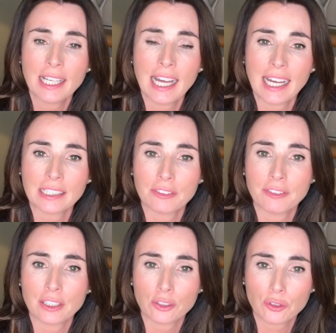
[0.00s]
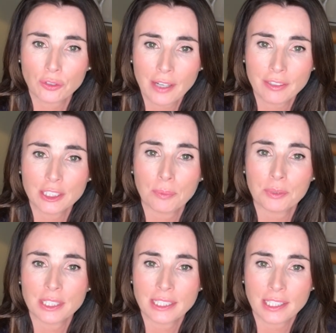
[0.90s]
and the filler travels up
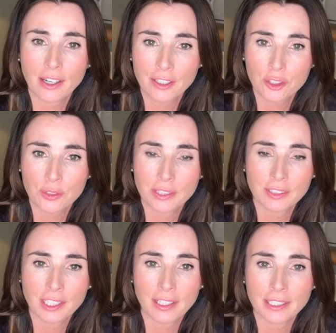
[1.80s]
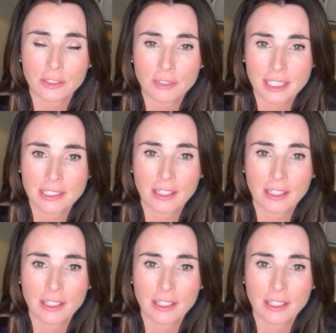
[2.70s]
to the artery of the eye, the retinal